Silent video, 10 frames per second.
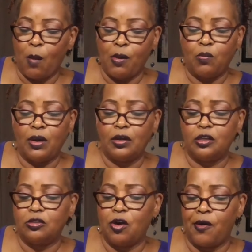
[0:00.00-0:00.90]
But one of
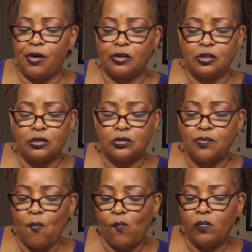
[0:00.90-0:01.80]
these girls,
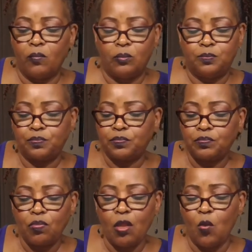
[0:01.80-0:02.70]

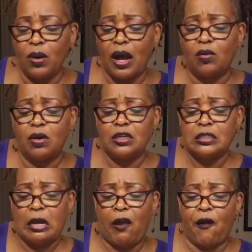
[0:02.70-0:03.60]
what I don't
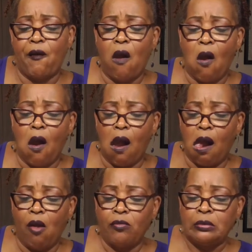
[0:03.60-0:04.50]
understand,
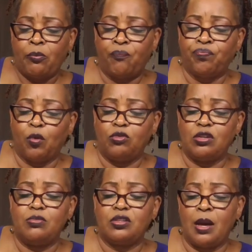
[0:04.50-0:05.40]
when
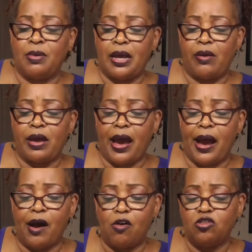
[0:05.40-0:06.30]
she was coming down the
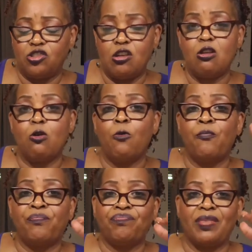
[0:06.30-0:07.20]
aisle, she
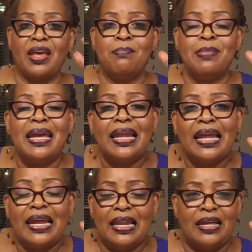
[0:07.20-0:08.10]
knew
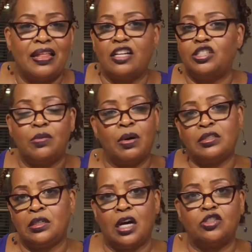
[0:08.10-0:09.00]
immediately that she
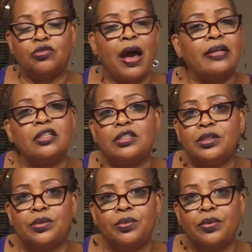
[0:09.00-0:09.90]
wasn't attracted
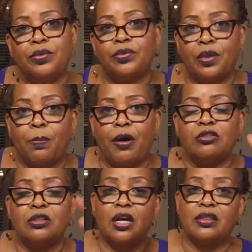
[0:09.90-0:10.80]
to the
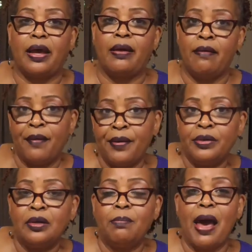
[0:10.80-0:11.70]
person that they
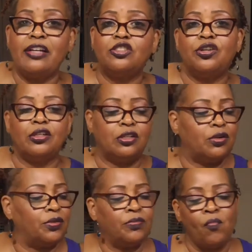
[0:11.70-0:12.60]
matched her
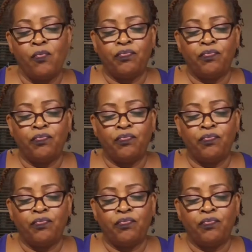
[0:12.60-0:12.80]
to.